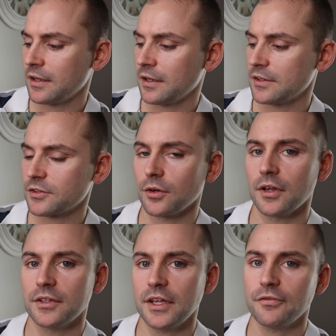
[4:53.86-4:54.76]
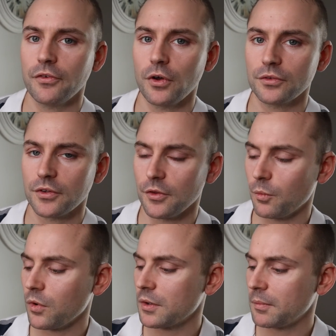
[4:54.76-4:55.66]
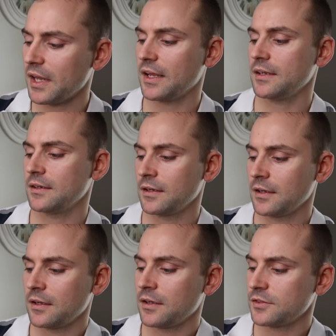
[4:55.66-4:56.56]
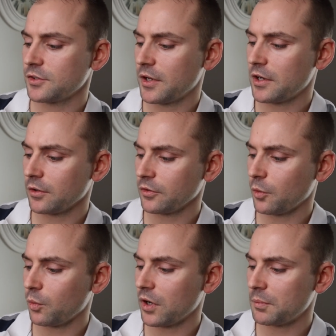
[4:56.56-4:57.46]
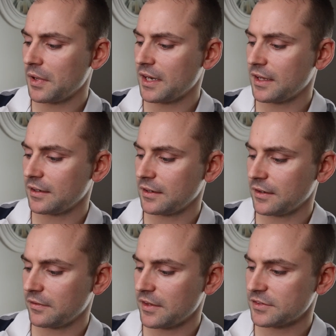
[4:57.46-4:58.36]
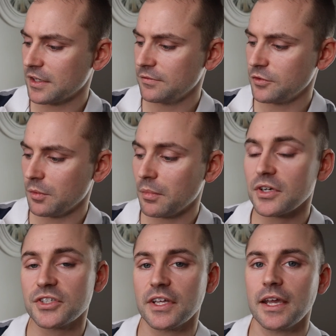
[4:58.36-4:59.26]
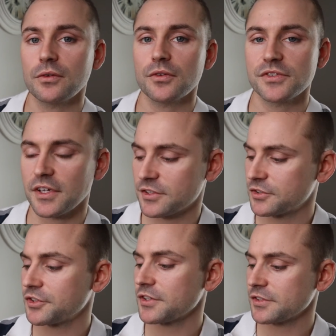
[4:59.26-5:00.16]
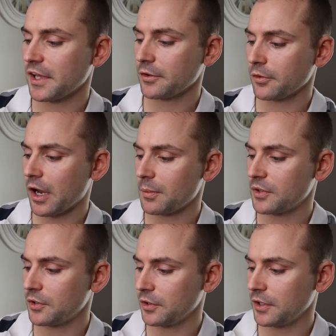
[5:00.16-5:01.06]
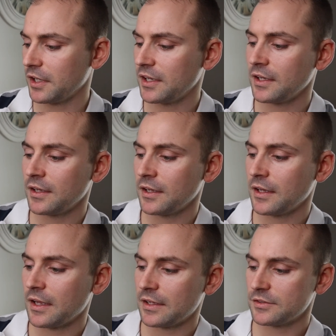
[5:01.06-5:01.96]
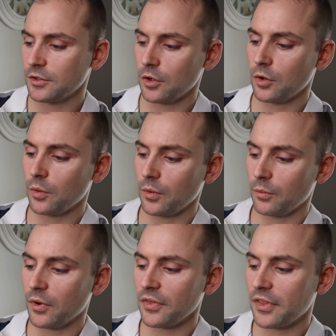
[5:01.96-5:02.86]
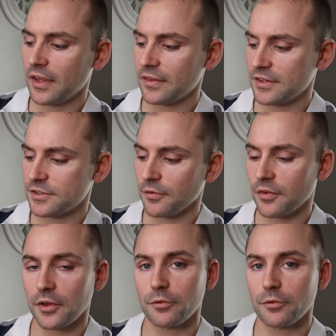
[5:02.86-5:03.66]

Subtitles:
it's going to default to the 1 minute. So here on the 1 minute, this gives you a bunch of candlesticks just like Robinhood. So one thing that's different than